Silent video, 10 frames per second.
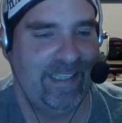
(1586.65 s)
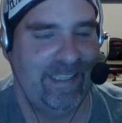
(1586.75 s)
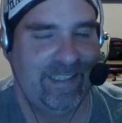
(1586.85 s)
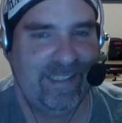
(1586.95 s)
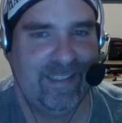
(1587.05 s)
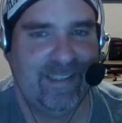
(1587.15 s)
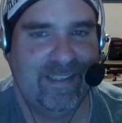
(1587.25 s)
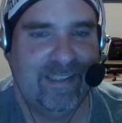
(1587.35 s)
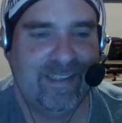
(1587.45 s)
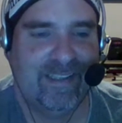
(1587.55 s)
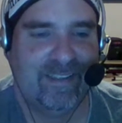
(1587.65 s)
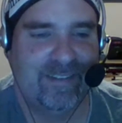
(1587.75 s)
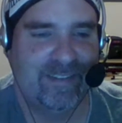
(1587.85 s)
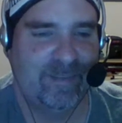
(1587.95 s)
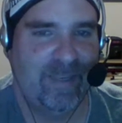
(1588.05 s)
done tonight,
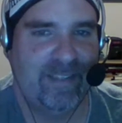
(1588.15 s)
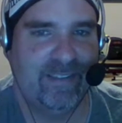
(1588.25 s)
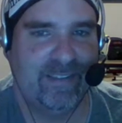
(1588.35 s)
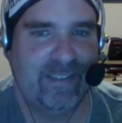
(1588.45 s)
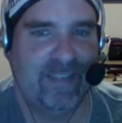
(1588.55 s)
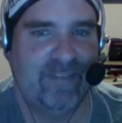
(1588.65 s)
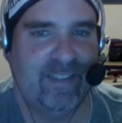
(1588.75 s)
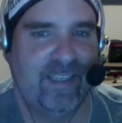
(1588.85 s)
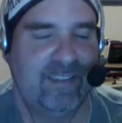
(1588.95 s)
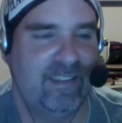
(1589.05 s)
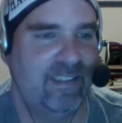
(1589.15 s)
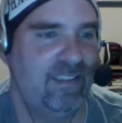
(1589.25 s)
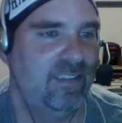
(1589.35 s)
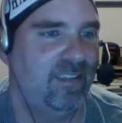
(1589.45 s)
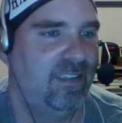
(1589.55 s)
which is amazing because I
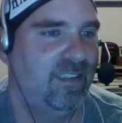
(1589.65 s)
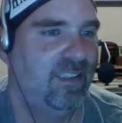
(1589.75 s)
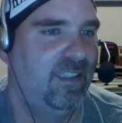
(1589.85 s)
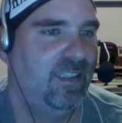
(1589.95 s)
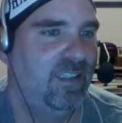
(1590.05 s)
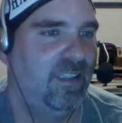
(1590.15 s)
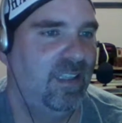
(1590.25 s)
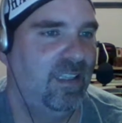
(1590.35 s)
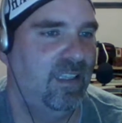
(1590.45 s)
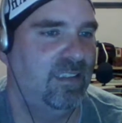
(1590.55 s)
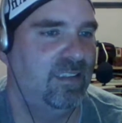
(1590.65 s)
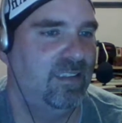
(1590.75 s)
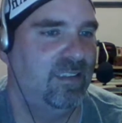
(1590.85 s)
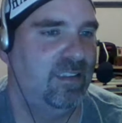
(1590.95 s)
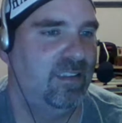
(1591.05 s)
haven't gotten done
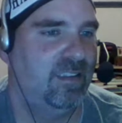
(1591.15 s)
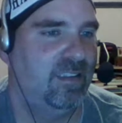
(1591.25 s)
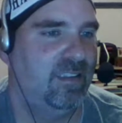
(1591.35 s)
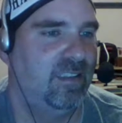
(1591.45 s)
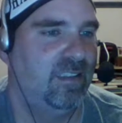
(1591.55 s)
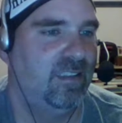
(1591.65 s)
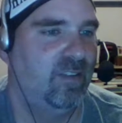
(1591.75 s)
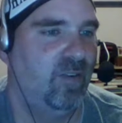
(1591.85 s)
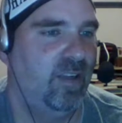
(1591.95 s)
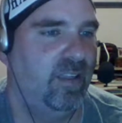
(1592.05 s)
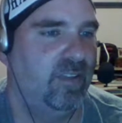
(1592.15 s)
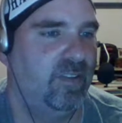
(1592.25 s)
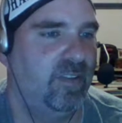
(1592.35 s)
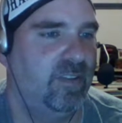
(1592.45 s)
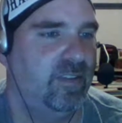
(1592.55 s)
a lot done
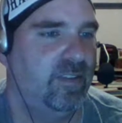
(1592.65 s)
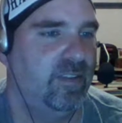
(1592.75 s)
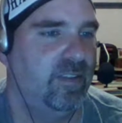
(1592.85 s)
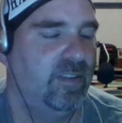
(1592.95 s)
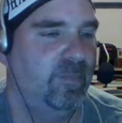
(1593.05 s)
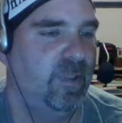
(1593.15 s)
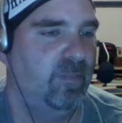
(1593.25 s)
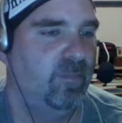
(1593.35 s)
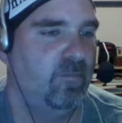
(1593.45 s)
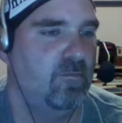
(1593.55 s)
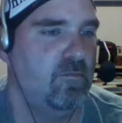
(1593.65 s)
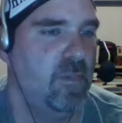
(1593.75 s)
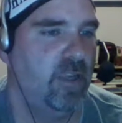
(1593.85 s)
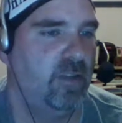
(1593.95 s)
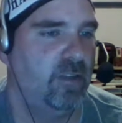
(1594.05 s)
in a while. Here, let
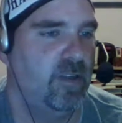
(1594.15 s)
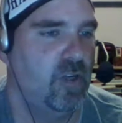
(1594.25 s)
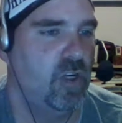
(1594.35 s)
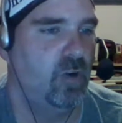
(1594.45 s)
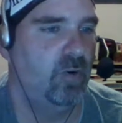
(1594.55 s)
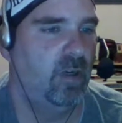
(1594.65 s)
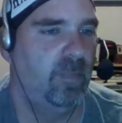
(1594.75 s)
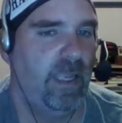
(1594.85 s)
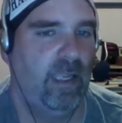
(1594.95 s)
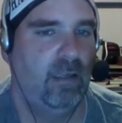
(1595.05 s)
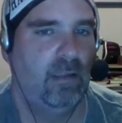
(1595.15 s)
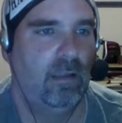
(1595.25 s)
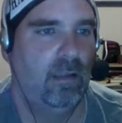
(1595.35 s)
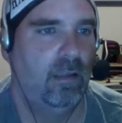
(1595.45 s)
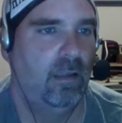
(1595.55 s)
me make sure I know where
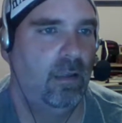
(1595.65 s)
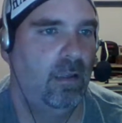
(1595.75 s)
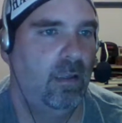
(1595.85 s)
I'm at.